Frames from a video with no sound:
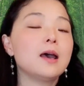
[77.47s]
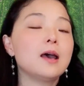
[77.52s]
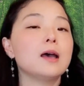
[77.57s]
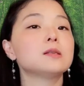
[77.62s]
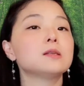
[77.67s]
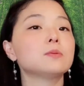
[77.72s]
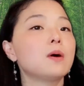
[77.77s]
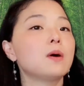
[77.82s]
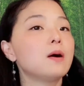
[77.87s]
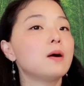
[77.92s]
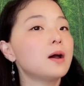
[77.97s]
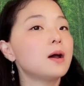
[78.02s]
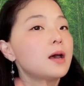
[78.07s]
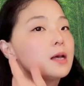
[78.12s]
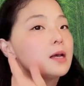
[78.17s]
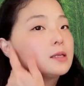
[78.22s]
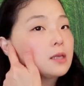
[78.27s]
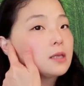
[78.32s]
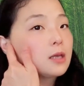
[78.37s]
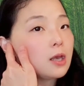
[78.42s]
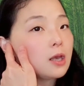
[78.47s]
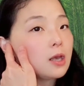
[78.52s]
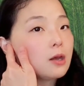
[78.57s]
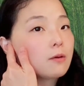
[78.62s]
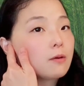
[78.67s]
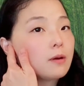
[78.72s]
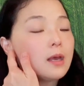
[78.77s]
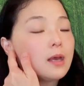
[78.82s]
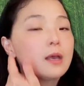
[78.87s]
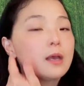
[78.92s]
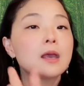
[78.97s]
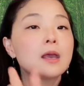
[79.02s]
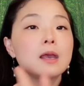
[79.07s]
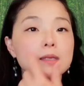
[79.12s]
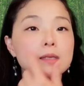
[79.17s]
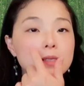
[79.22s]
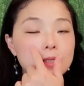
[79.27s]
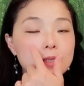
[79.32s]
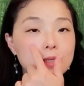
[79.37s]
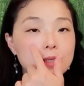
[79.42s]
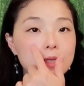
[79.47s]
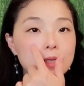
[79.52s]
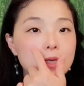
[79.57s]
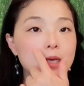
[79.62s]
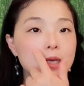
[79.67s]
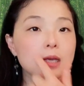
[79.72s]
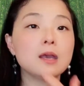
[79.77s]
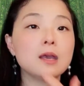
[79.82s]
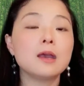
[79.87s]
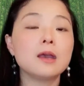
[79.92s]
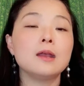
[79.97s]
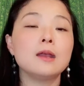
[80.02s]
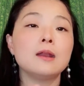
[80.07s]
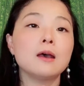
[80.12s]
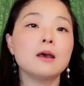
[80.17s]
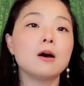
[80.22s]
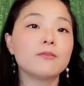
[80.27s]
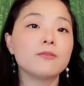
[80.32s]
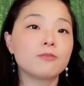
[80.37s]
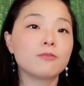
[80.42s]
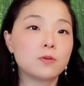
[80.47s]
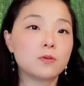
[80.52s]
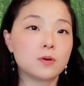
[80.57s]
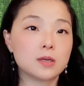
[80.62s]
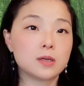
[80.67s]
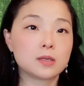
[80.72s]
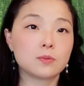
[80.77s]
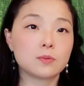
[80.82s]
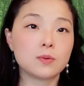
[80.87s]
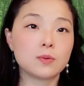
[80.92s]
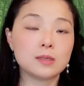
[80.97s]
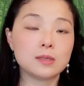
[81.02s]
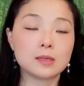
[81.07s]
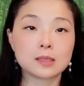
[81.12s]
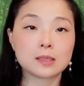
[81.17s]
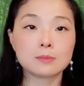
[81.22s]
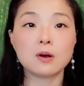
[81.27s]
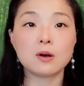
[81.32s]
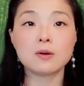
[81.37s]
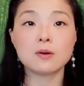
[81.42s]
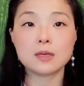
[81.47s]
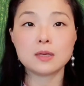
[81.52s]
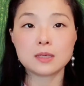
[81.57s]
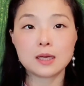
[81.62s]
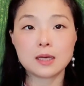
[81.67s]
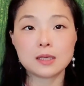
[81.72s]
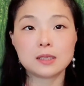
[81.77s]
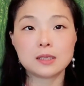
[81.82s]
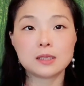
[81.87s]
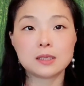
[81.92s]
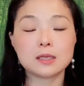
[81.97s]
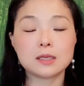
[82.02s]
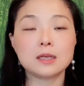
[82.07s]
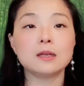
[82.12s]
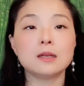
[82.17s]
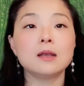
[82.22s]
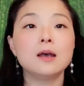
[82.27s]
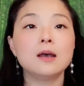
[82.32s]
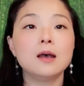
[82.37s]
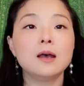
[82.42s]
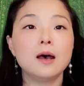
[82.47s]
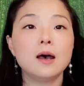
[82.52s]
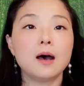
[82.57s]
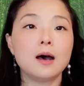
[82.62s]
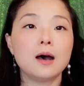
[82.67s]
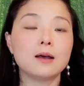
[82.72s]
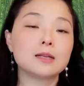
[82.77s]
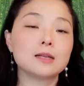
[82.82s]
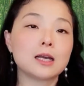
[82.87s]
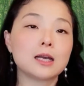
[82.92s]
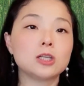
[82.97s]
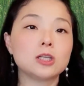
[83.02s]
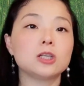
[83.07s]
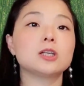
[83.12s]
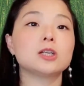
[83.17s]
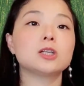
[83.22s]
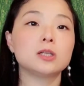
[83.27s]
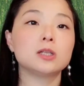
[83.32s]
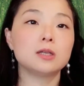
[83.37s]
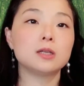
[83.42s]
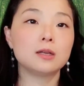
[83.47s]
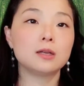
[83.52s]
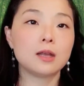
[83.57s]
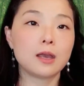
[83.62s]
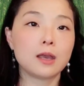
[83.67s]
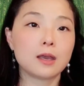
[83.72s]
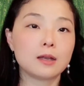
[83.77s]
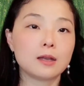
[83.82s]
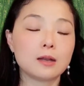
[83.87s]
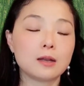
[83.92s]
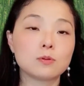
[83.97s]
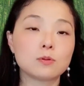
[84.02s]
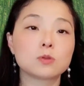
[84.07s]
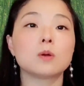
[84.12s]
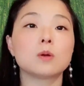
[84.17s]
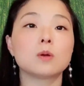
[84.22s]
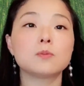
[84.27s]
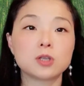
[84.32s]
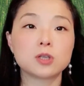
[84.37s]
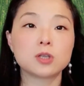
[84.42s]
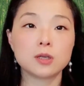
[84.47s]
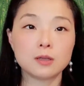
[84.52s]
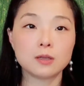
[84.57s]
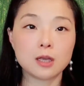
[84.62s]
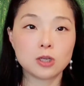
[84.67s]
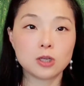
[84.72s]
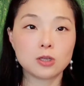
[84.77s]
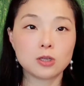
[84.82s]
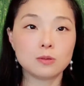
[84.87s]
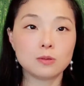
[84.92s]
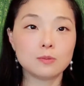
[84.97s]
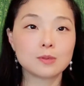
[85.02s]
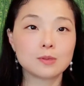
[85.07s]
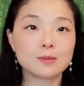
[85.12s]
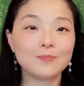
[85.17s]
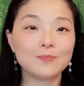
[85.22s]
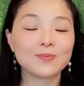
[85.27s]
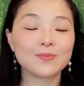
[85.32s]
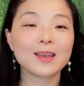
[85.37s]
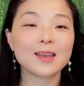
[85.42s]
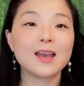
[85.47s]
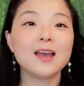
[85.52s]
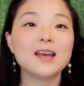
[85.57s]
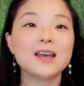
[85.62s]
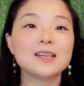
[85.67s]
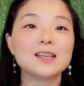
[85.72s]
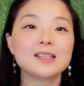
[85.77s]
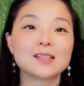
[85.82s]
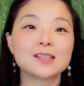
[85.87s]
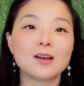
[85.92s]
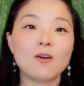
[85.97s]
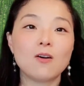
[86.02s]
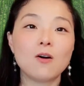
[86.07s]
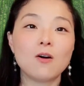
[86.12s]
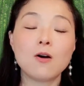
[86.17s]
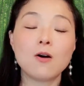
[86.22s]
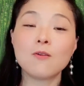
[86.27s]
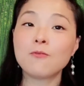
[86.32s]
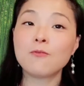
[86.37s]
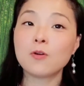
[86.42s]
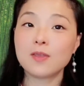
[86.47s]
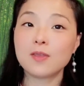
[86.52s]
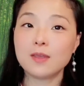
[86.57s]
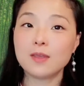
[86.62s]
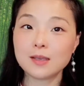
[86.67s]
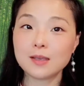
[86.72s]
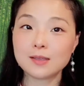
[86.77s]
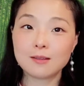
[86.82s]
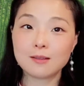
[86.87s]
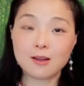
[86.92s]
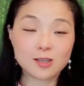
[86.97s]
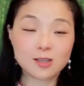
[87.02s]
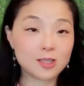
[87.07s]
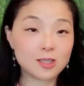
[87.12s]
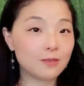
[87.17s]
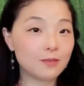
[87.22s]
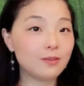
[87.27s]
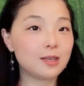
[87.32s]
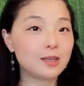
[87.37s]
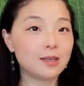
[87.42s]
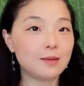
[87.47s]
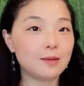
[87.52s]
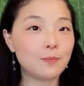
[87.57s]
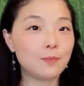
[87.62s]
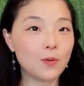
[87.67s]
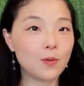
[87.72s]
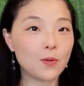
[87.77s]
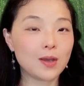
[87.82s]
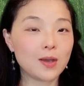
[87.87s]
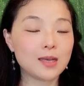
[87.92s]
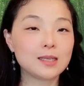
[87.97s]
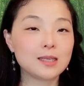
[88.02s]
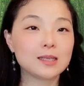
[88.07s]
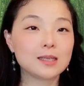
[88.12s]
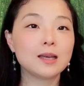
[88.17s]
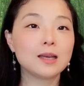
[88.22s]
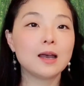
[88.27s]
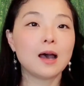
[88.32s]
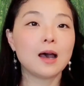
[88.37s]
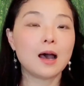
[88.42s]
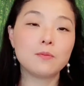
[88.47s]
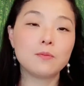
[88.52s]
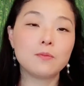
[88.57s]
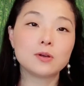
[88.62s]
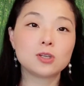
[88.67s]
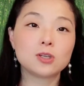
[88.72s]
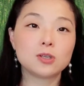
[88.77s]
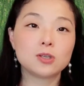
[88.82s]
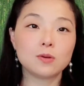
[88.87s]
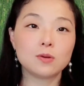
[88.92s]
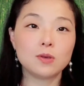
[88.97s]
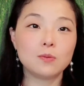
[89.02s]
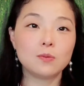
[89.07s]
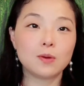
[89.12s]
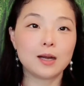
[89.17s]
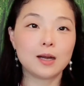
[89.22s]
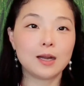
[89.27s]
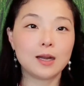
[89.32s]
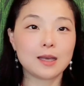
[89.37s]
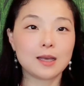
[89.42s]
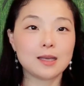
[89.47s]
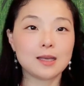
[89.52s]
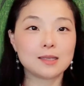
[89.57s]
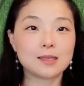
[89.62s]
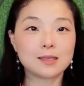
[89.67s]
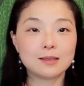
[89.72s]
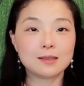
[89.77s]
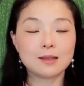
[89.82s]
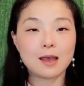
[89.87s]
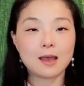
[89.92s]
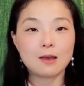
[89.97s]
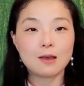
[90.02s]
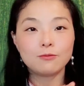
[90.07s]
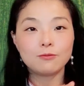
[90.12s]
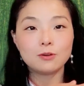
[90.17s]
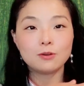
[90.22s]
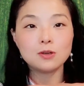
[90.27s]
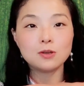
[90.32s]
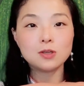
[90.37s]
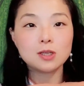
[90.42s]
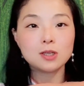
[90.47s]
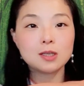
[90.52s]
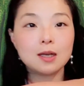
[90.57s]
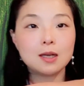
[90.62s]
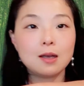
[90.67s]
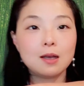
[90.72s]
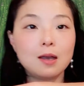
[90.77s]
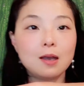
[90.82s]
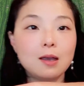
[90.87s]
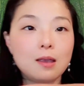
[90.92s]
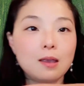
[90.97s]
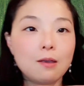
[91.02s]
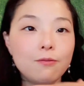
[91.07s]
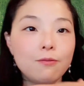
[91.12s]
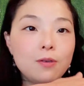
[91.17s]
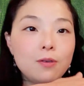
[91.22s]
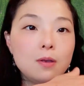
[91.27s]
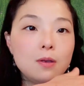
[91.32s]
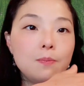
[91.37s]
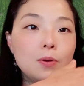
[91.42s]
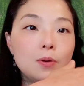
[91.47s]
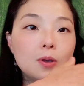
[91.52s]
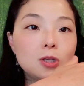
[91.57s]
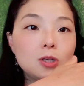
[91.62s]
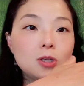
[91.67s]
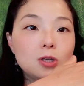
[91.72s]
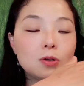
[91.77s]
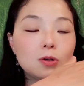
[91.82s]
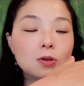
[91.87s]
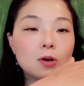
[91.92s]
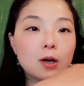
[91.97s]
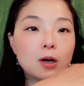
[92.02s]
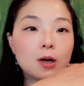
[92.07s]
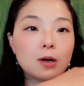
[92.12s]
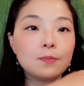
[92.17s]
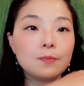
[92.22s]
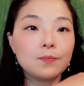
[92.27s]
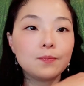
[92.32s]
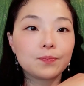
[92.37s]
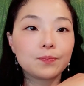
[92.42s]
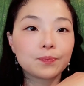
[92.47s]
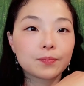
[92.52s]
as well as hearing and seeing, and of course with the small intestine digestion and absorption issues. So for this longevity point, I will show you where it is. At first, if you put your,